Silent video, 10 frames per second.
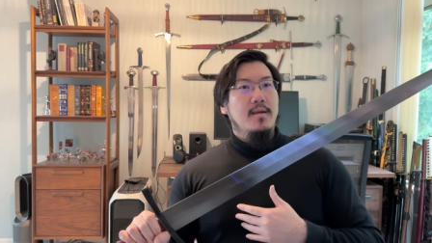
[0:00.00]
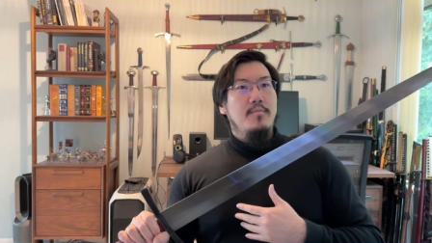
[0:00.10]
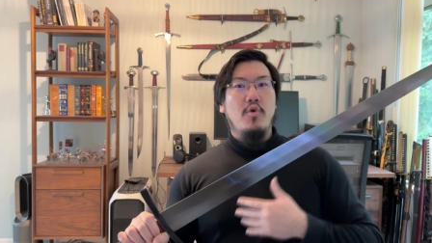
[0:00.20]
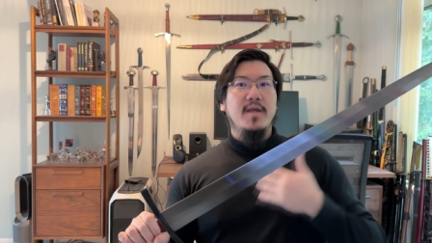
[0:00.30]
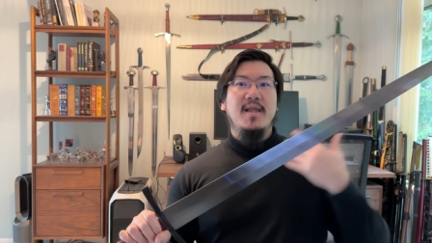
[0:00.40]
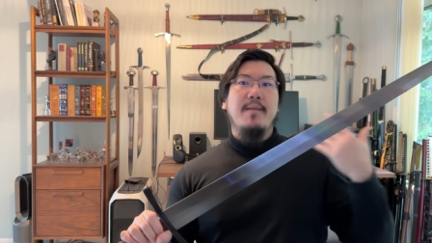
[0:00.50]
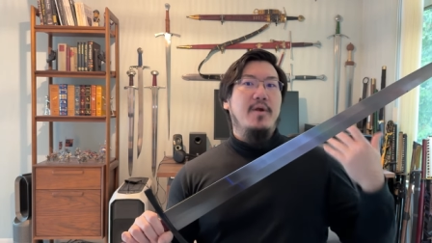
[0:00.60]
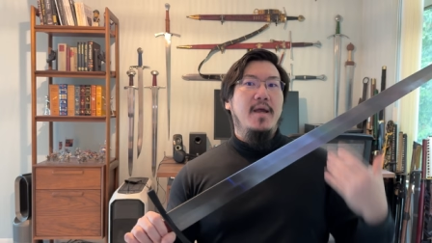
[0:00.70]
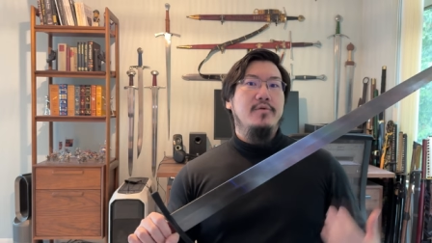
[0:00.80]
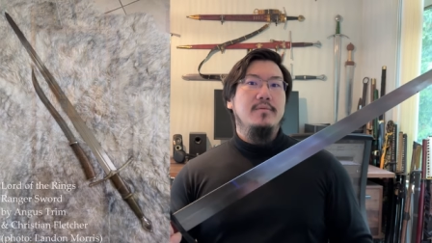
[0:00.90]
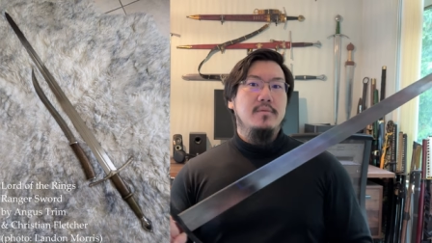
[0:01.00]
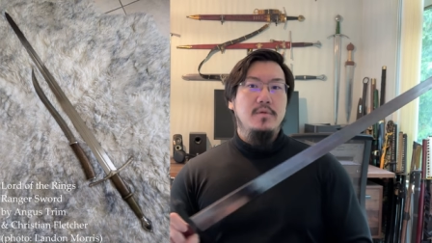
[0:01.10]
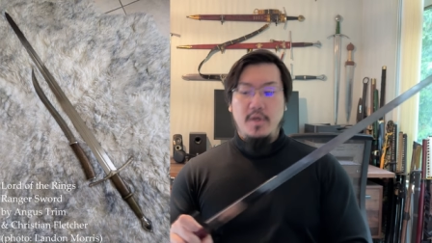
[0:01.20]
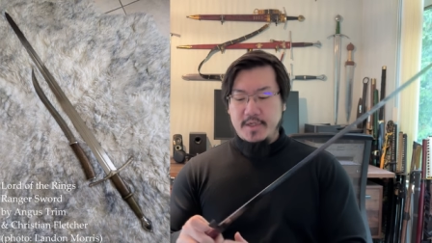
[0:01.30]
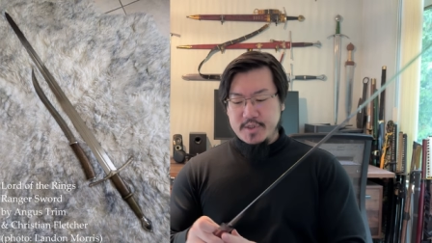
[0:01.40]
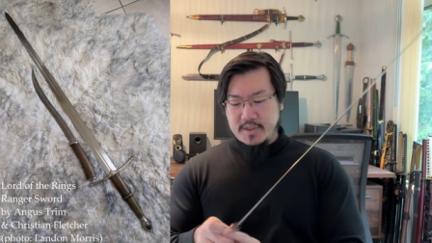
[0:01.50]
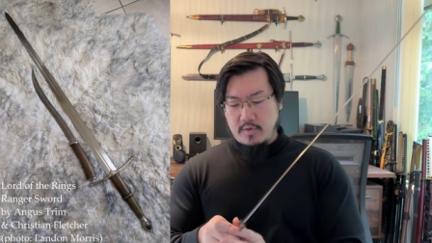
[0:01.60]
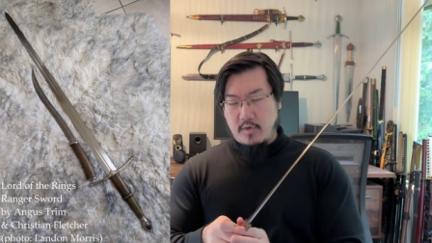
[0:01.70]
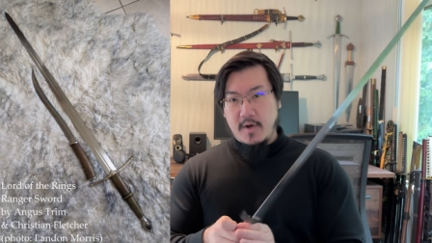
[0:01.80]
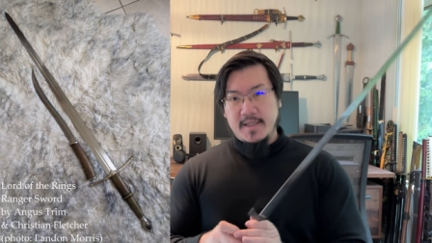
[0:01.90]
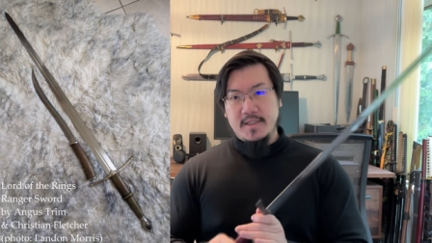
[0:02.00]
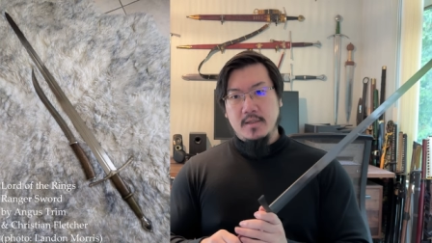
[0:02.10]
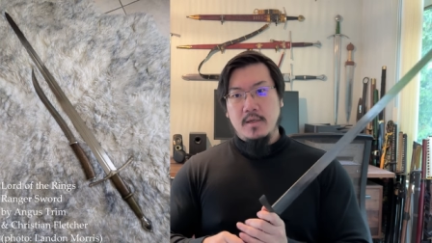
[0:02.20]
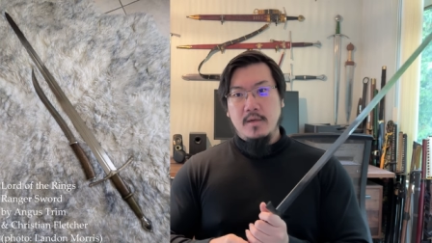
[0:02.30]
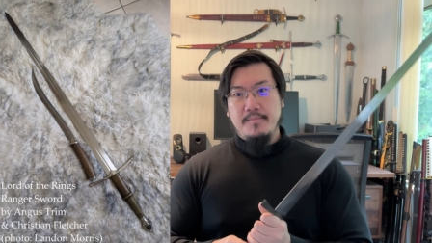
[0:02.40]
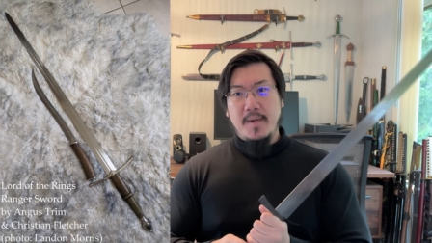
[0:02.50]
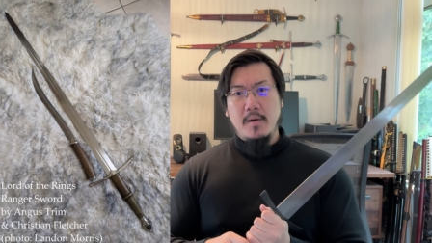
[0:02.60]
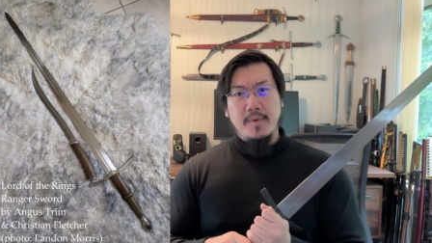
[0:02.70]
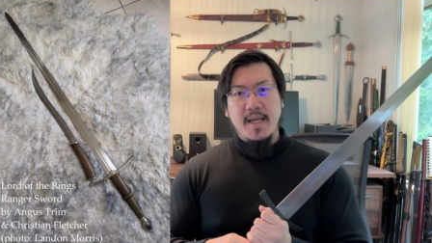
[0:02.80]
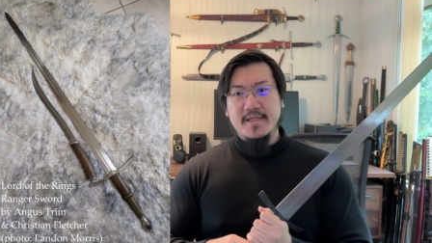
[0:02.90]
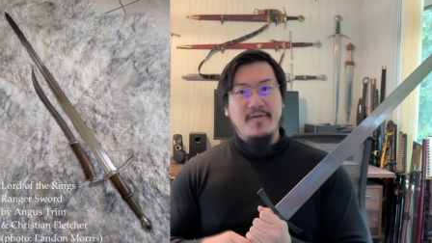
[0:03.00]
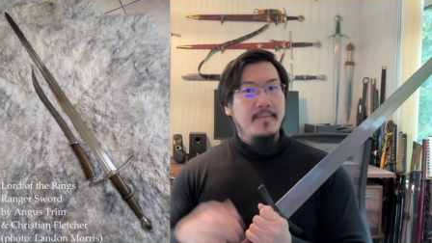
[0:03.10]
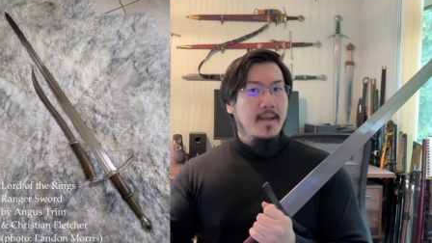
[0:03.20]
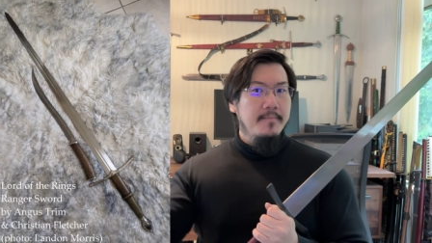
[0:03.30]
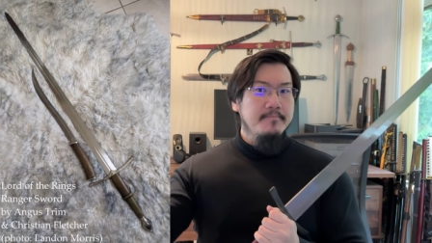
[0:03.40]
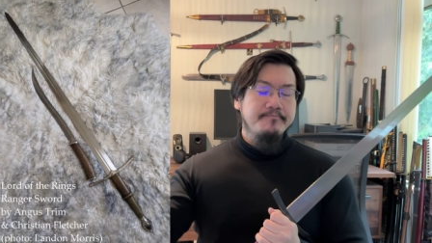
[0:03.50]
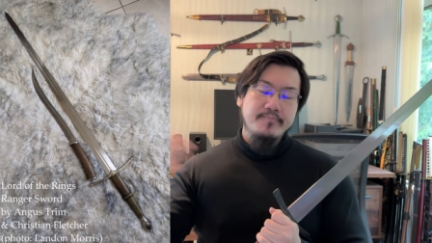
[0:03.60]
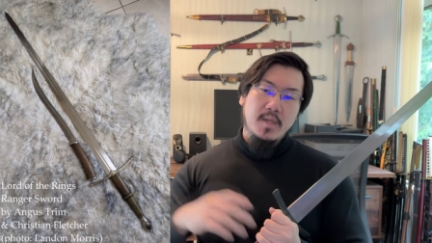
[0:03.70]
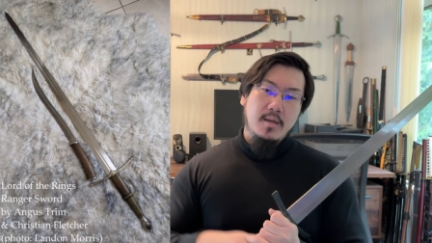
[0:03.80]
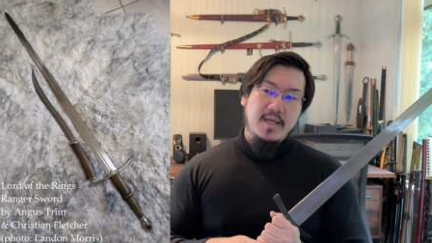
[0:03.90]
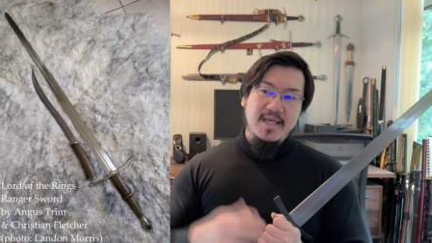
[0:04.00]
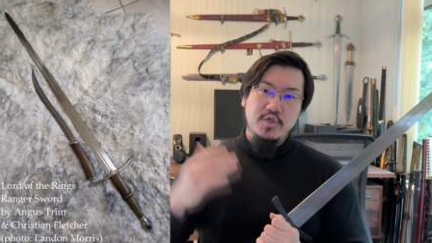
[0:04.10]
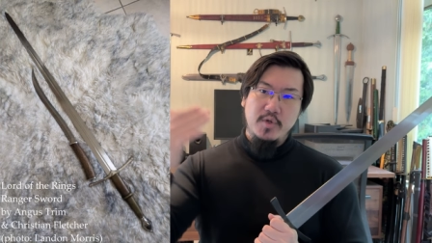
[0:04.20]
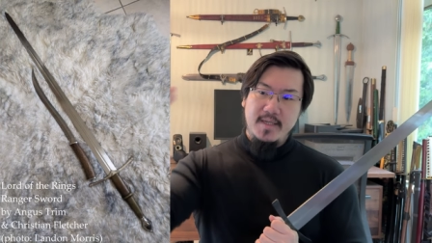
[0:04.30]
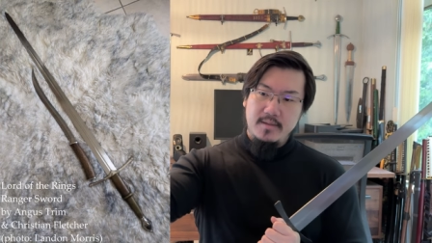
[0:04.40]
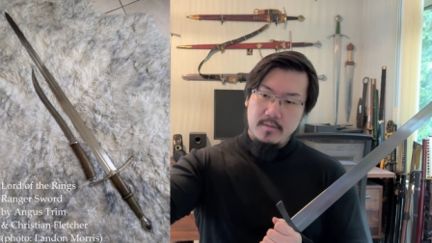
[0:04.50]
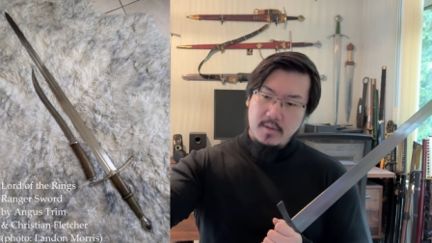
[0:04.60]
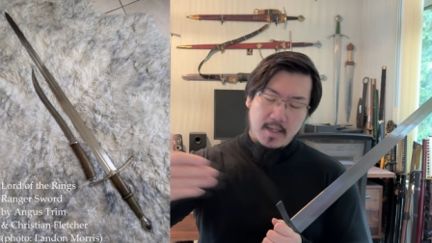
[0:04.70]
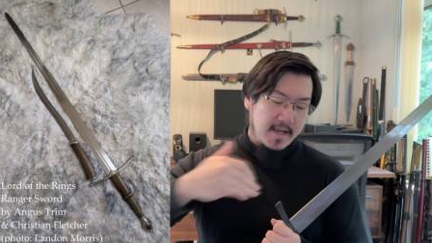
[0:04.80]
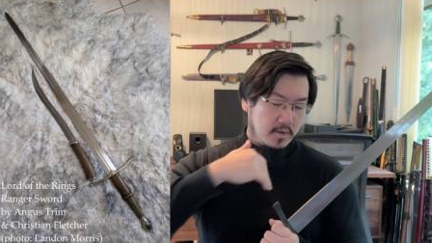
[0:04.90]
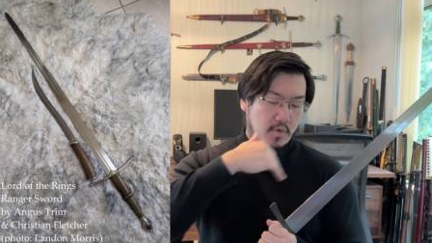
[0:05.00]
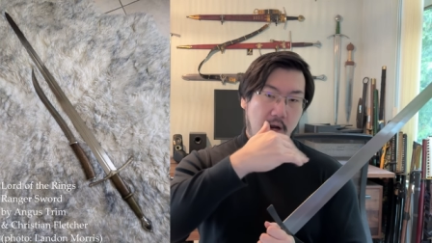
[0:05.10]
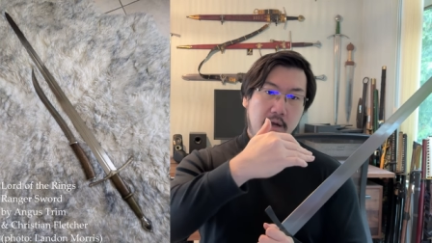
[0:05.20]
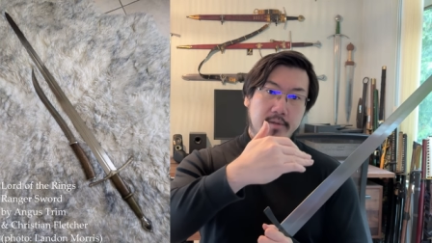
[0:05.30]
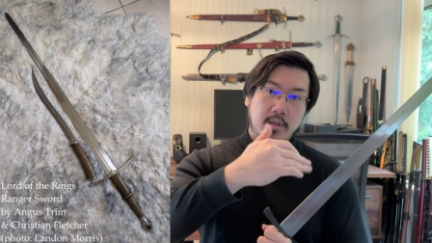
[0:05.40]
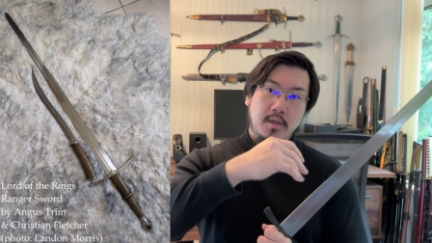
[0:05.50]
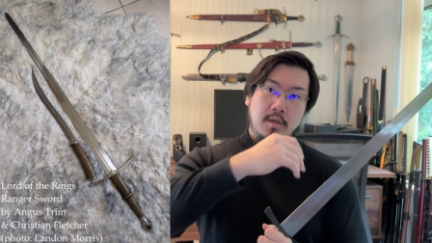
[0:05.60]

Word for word: more elaborate hilt, you can just request bare blades from him, heat treated and ground,